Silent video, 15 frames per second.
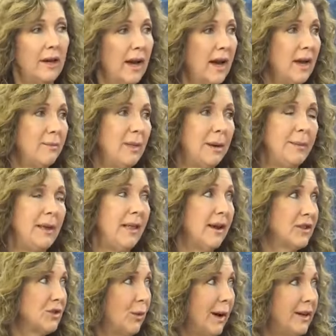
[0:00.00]
And maybe
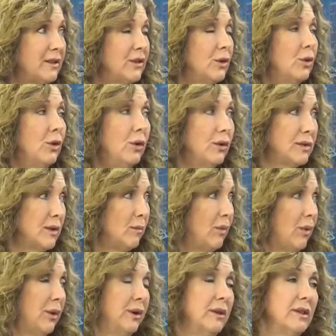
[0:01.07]
that's why school is
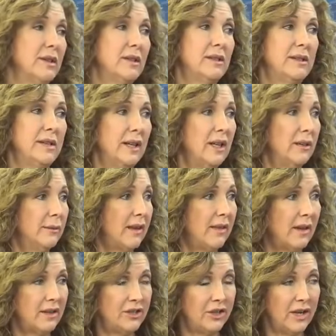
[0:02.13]
important. Sticking with
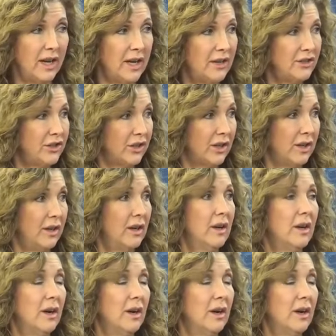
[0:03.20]
education,